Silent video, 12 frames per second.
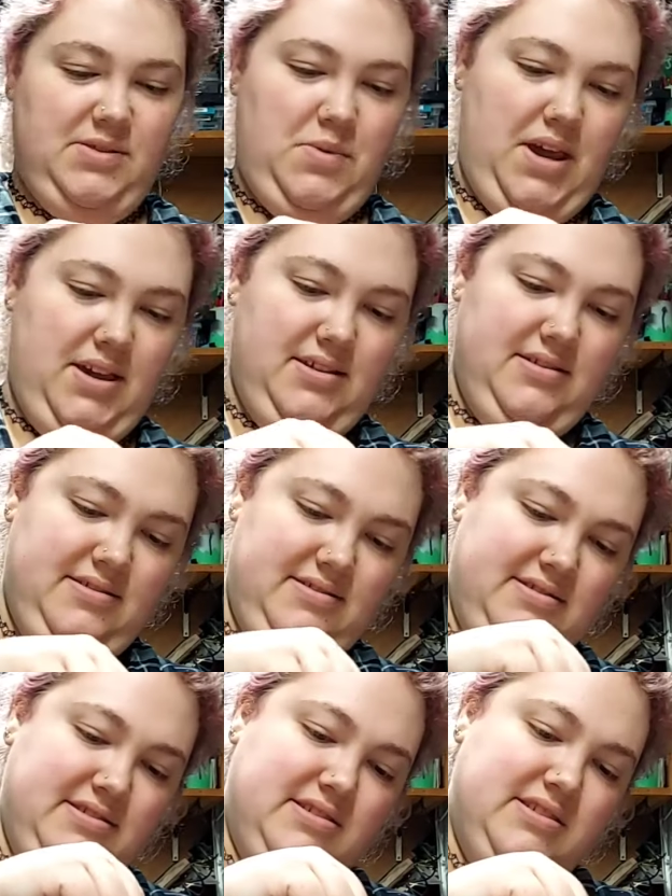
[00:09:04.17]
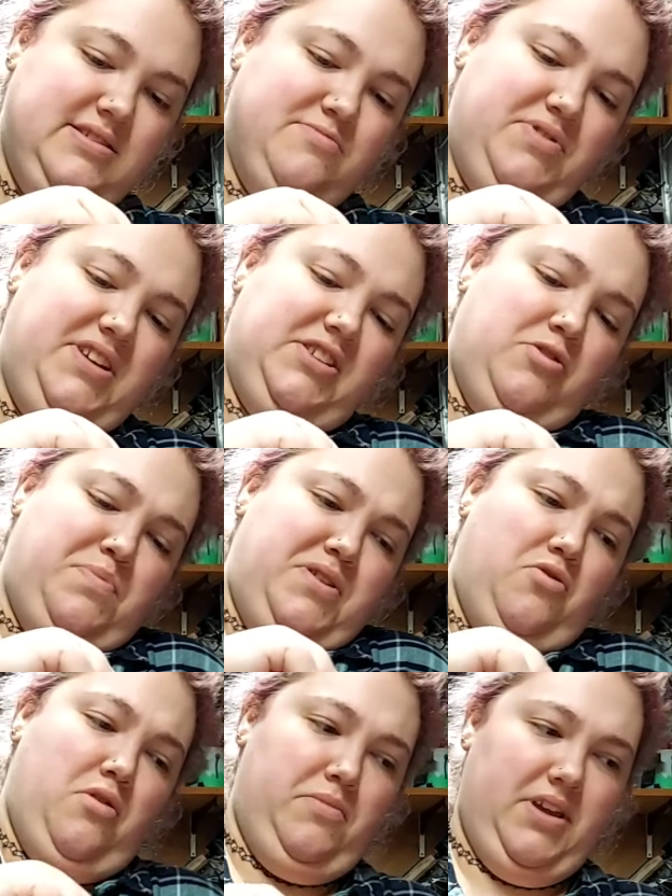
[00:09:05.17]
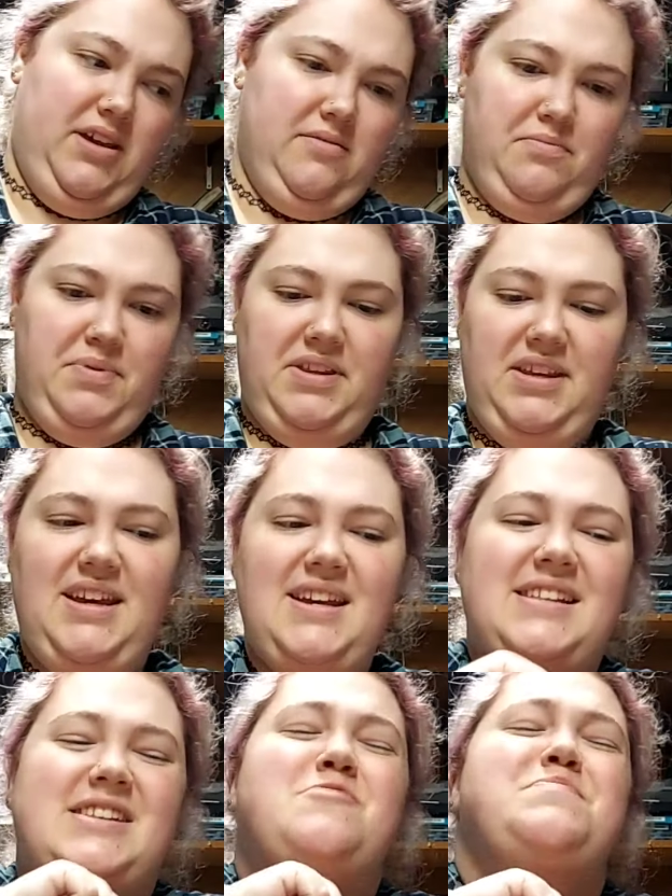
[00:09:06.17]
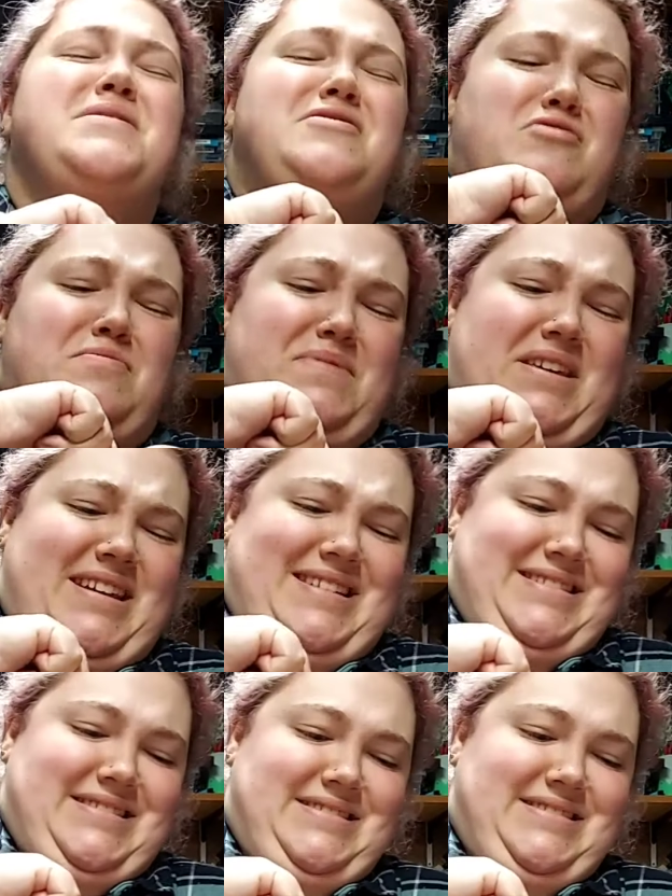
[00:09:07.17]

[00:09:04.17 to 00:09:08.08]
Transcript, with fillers: This way. Please open normally. Please open normally.